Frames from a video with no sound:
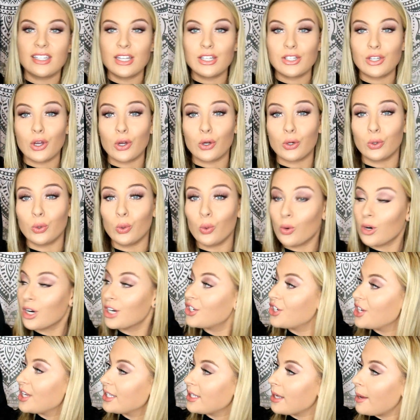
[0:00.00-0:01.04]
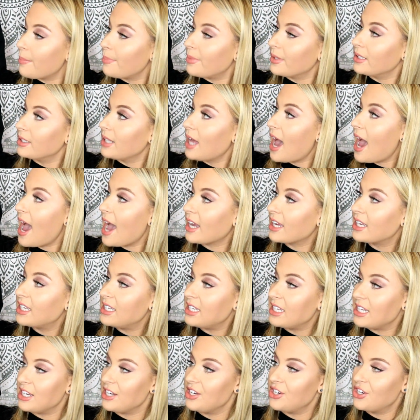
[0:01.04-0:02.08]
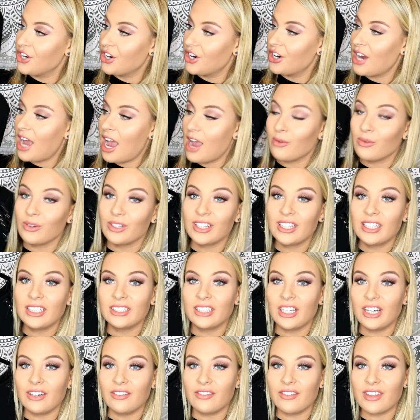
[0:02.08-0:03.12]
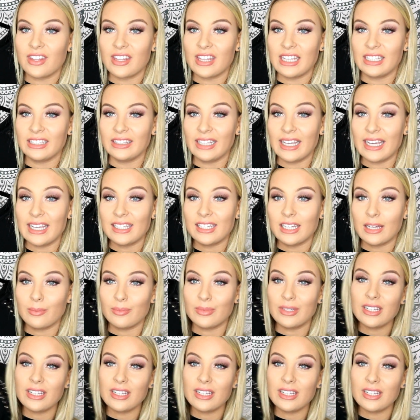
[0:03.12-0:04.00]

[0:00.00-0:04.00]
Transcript: this gorgeous black t-shirt. I really love the lace-up